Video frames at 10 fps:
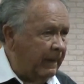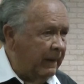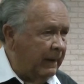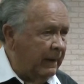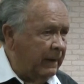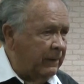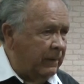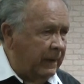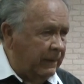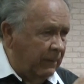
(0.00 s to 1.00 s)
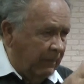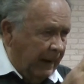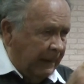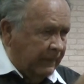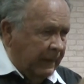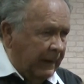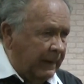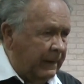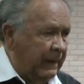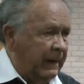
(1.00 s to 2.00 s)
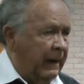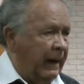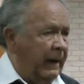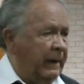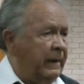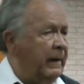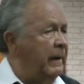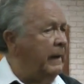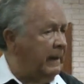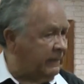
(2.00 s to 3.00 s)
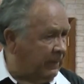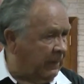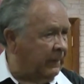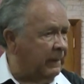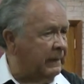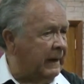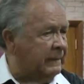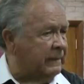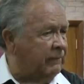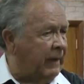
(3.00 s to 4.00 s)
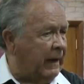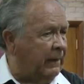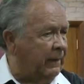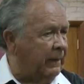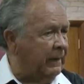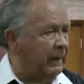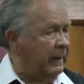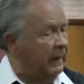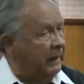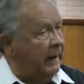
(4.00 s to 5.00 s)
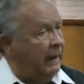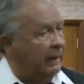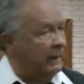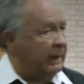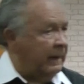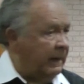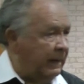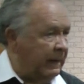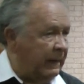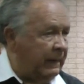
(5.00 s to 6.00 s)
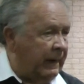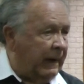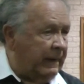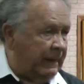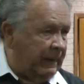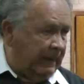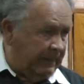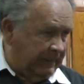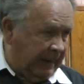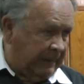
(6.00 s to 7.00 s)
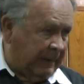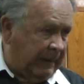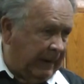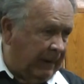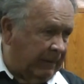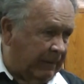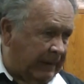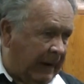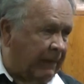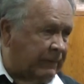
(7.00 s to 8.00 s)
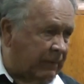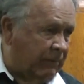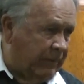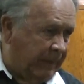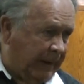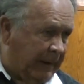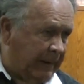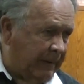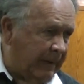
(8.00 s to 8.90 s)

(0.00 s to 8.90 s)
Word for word: Oh, she did. You did the right thing. And that's order. That's divine order. That's now, that, that elder counseled with me.